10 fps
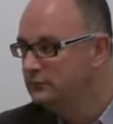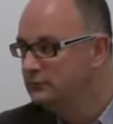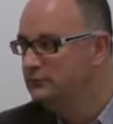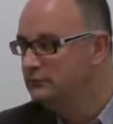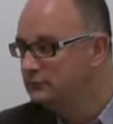
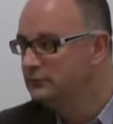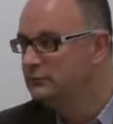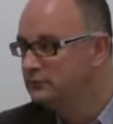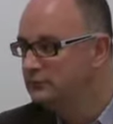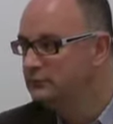
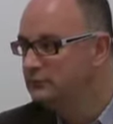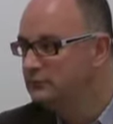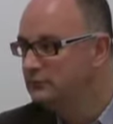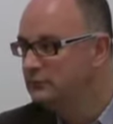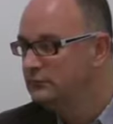
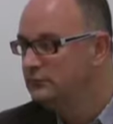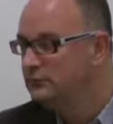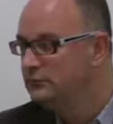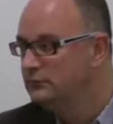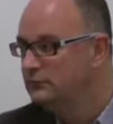
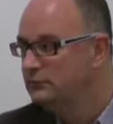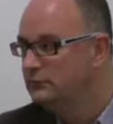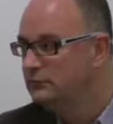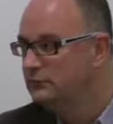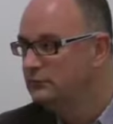
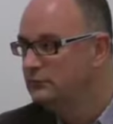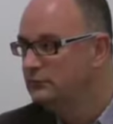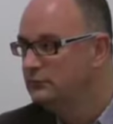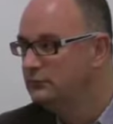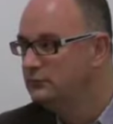
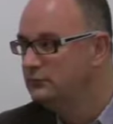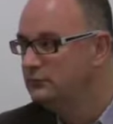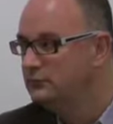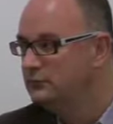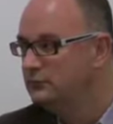
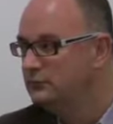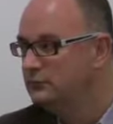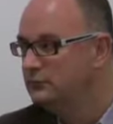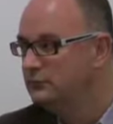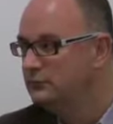
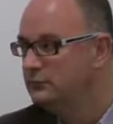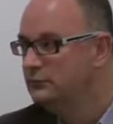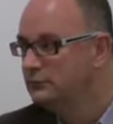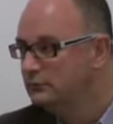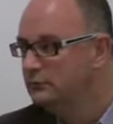
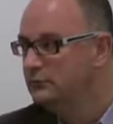(not speaking)